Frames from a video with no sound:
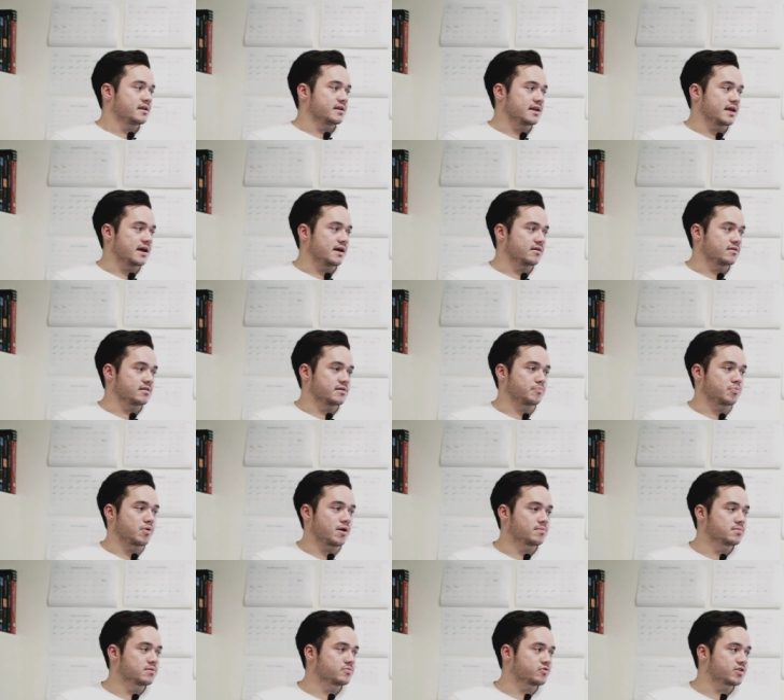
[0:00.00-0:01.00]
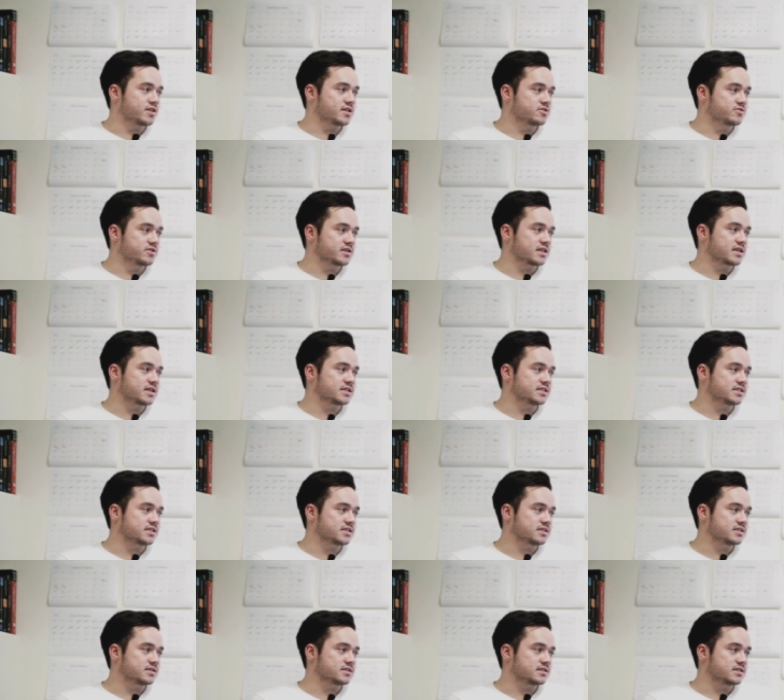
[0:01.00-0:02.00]
Now, the problem with doing
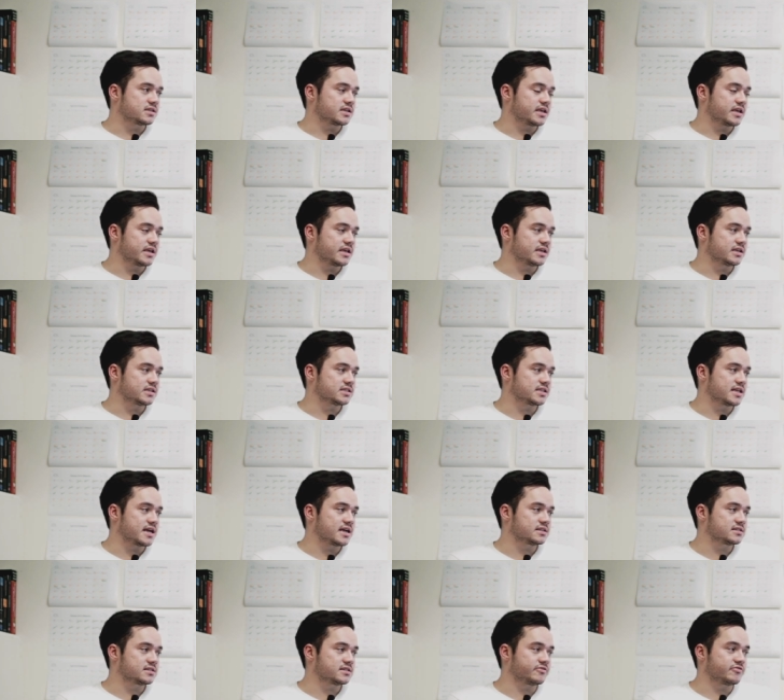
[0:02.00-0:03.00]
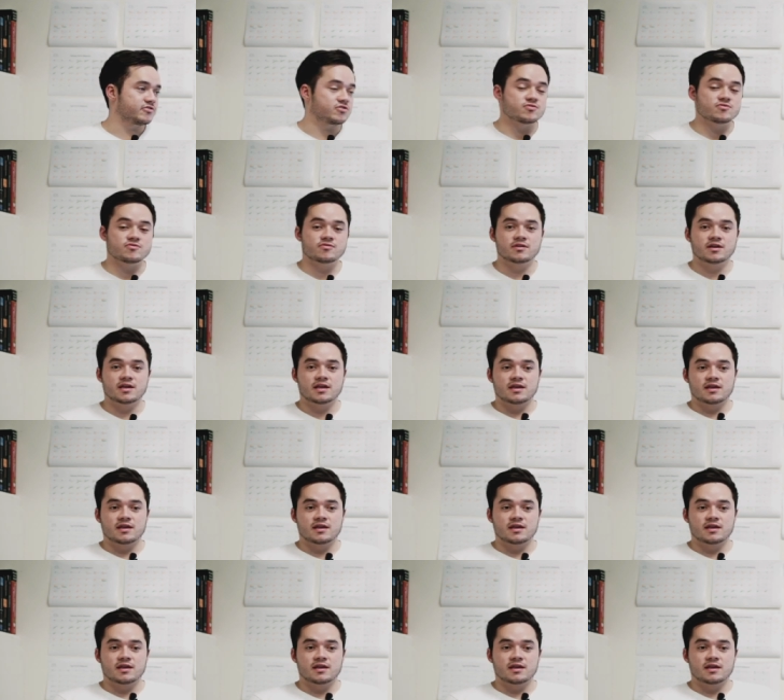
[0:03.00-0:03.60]
this is that if you,